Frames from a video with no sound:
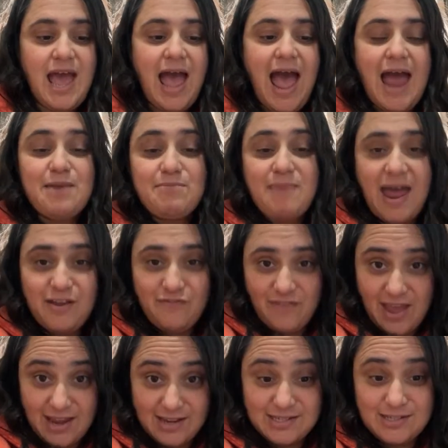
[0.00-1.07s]
and
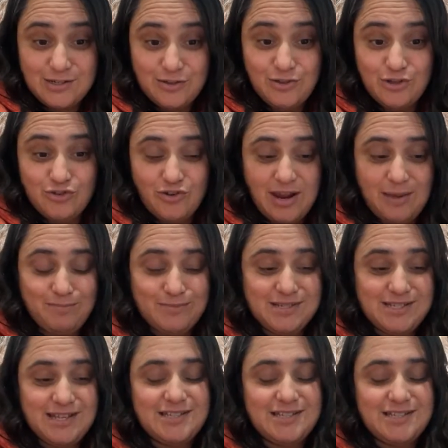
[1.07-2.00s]
manifest the dreams.